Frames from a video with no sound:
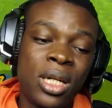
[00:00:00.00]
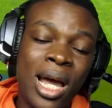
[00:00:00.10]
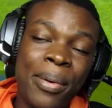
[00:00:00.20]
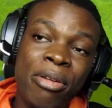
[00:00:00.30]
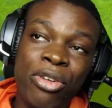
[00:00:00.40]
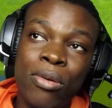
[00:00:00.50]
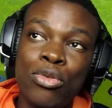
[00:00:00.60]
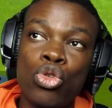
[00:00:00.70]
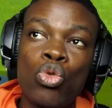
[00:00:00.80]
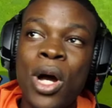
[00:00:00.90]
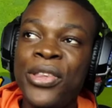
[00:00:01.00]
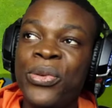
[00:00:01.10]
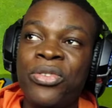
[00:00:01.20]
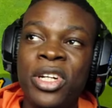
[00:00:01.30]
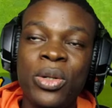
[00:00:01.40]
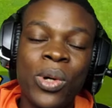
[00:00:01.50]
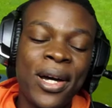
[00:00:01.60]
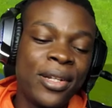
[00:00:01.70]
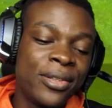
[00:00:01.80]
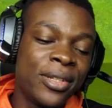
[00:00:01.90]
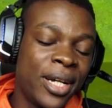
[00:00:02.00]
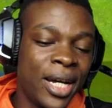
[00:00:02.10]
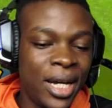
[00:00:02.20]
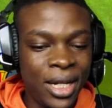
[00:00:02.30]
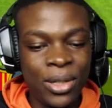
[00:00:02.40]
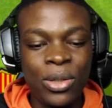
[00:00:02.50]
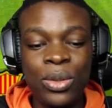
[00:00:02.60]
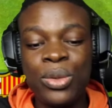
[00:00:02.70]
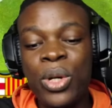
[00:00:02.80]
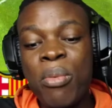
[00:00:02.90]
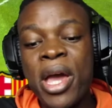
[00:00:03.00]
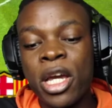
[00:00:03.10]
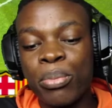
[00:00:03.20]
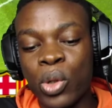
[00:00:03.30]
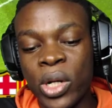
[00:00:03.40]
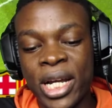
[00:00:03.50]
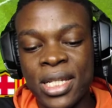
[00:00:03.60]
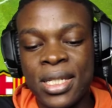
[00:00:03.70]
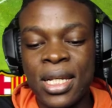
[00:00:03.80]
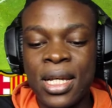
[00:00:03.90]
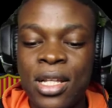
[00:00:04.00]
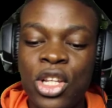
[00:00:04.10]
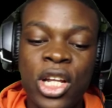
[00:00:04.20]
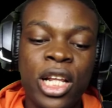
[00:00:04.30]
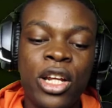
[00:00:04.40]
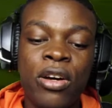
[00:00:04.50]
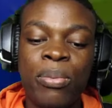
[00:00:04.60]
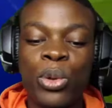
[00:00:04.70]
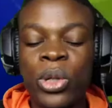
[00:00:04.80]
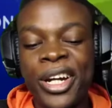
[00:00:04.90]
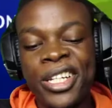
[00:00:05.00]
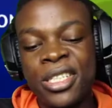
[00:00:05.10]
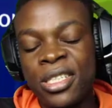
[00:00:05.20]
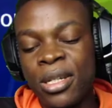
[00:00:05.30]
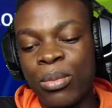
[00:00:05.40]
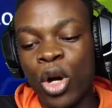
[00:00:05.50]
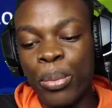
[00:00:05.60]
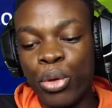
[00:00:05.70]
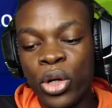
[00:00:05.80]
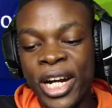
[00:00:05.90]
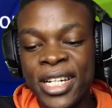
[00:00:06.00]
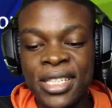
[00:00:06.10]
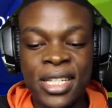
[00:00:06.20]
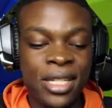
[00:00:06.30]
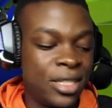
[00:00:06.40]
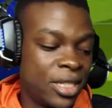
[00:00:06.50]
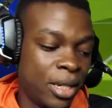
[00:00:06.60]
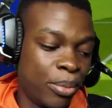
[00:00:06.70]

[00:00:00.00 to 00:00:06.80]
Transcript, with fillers: I went from two one to three one. Uh, we're making progress. Not a lot of progress, but progress is still